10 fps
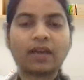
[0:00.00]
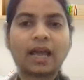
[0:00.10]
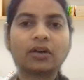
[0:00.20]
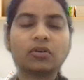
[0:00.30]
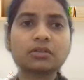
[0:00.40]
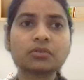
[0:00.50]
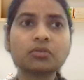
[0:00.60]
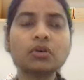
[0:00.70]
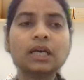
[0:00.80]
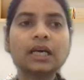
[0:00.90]
And
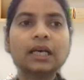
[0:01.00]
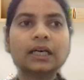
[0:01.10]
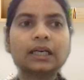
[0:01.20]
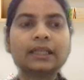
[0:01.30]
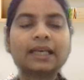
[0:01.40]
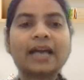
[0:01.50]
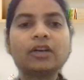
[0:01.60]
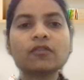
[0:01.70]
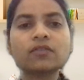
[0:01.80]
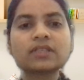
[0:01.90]
also the
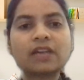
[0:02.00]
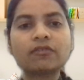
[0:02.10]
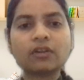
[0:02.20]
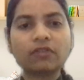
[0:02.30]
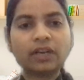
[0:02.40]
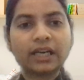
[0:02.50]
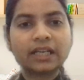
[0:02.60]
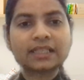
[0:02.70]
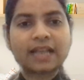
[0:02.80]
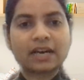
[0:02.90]
kind of
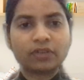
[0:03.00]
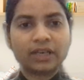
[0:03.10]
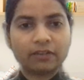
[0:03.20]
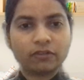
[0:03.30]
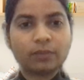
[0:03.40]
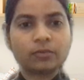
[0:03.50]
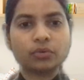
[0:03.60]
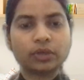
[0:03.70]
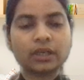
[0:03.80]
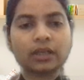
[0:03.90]
self-awareness that we develop
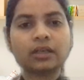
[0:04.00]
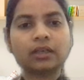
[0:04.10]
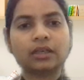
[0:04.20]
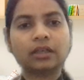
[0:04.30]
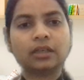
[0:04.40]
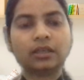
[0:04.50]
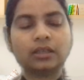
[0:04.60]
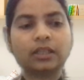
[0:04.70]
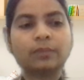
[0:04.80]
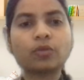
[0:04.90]
during
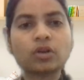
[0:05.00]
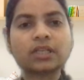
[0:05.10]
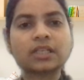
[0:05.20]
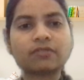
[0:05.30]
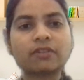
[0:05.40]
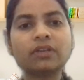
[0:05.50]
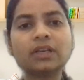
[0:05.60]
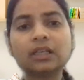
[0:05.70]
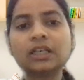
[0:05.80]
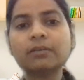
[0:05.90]
the process when we
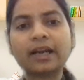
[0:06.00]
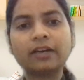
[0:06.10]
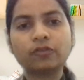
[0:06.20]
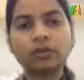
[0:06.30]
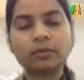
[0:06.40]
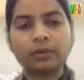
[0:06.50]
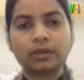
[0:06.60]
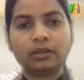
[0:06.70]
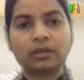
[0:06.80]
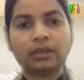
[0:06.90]
learn mindful
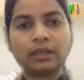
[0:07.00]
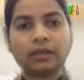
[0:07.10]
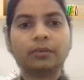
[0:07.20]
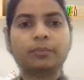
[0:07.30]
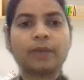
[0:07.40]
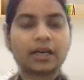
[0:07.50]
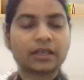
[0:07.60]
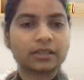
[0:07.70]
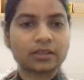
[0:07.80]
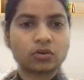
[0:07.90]

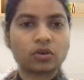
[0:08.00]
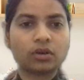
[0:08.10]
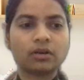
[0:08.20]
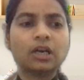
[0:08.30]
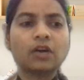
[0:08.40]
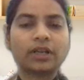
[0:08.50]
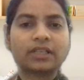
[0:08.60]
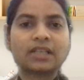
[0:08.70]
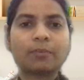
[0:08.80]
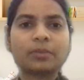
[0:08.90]
practices, or for example